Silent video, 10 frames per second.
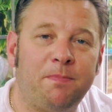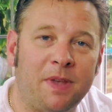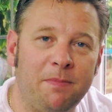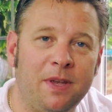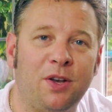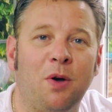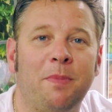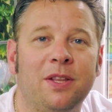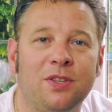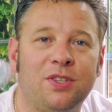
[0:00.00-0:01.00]
Give me your
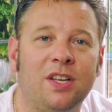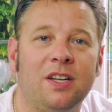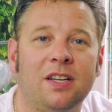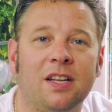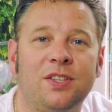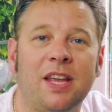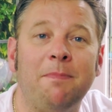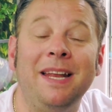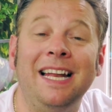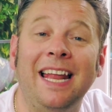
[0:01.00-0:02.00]
comments and, and
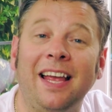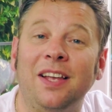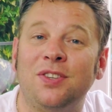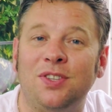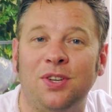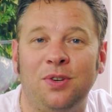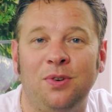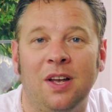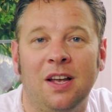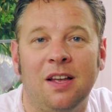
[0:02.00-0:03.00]
send me links to